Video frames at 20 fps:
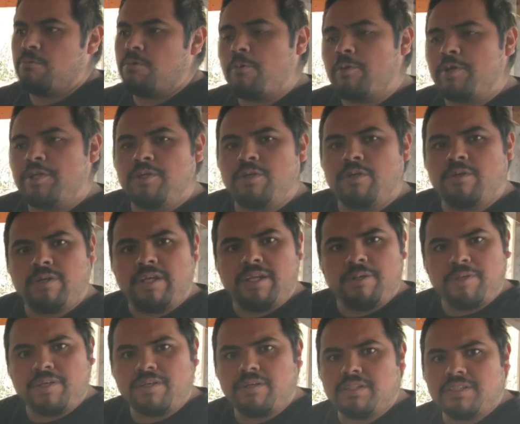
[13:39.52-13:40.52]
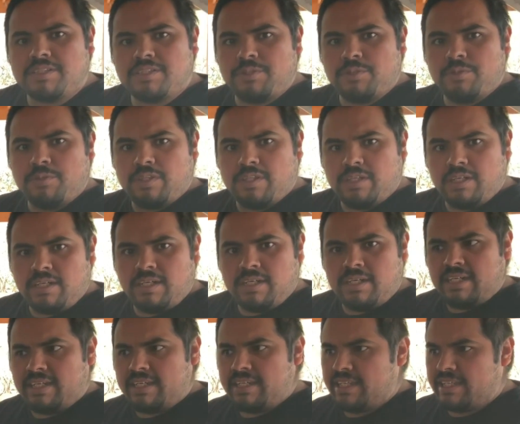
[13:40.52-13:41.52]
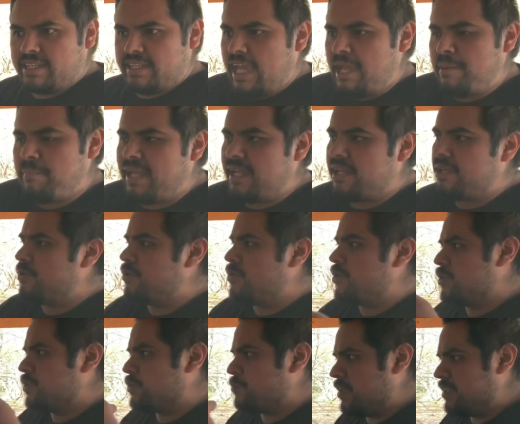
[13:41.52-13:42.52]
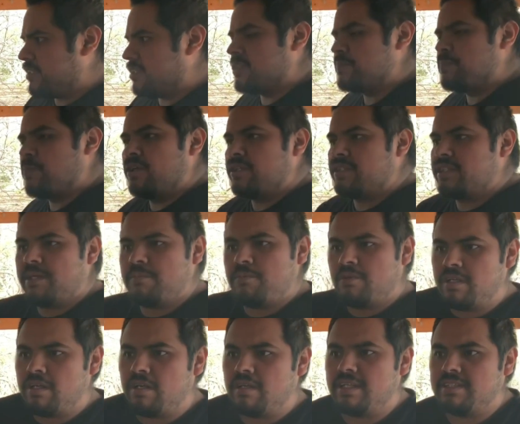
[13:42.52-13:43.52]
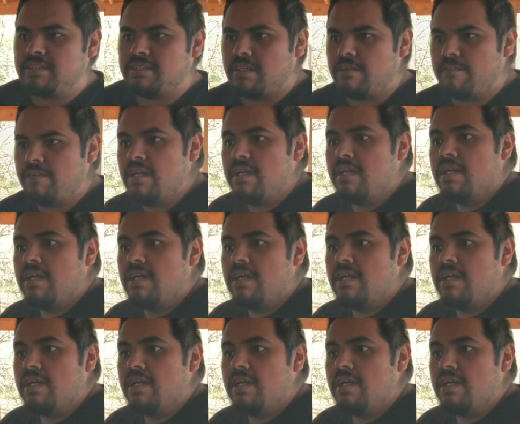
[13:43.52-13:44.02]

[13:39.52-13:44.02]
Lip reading: we're doing in regards to the cam angles with the spark table and all that stuff,